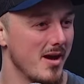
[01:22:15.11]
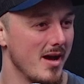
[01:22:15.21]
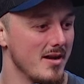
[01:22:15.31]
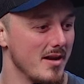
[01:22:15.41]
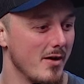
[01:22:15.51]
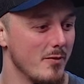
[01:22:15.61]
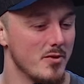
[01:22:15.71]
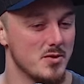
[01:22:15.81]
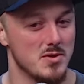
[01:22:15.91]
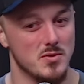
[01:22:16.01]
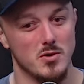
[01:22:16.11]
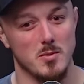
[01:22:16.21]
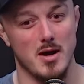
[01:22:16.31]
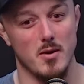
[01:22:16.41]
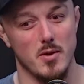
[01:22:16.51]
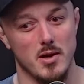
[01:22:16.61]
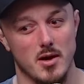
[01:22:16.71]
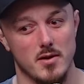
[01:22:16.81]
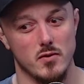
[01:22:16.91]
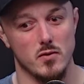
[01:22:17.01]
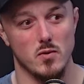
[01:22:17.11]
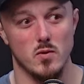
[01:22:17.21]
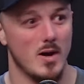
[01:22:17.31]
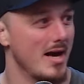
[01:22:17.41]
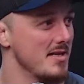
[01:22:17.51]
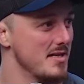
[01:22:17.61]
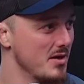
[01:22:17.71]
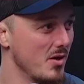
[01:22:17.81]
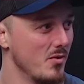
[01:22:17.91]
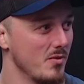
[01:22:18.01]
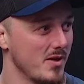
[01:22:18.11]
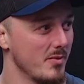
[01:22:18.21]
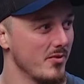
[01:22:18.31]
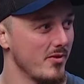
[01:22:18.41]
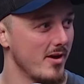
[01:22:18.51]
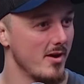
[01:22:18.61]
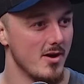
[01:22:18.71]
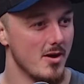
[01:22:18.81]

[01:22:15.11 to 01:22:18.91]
and however much we talk about, we're kind of all anti-cult type of thing.